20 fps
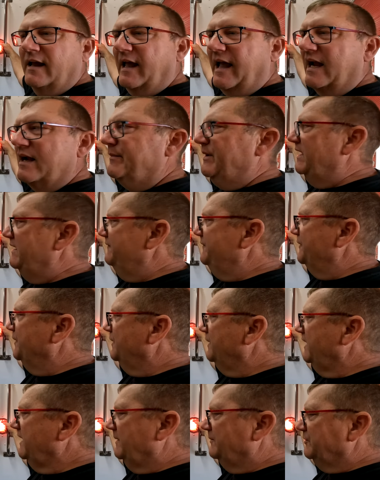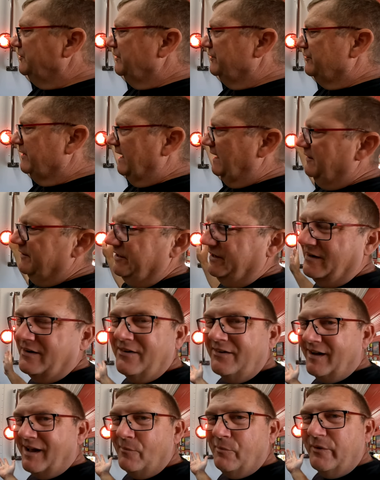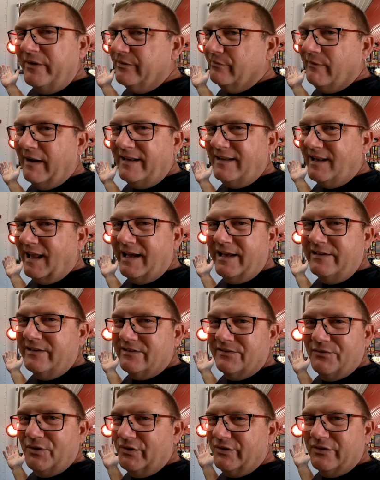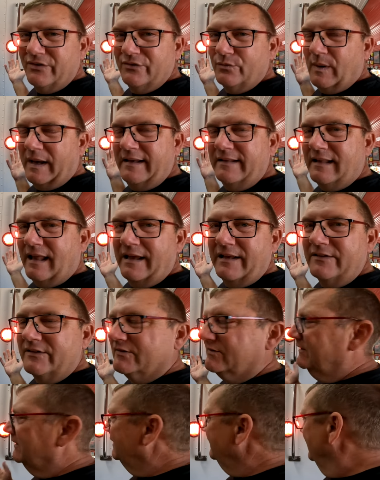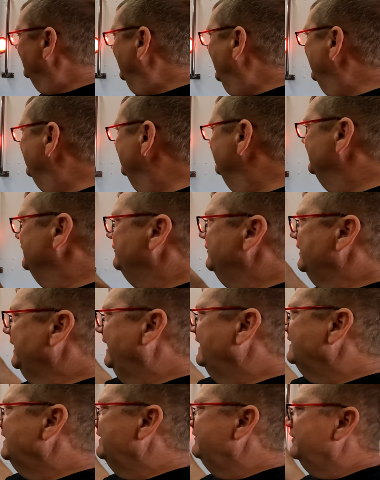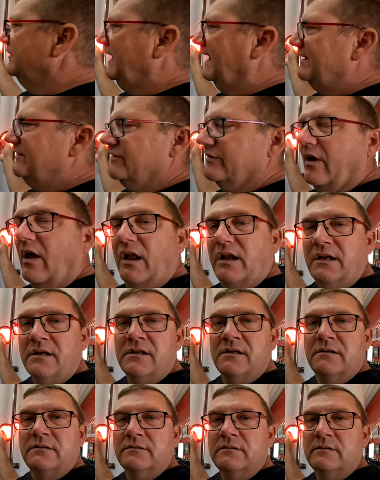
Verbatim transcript: And I mean, if you're hooking up to a trailer, you can hook up with red lights versus white lights. And if you forget and leave your lights on,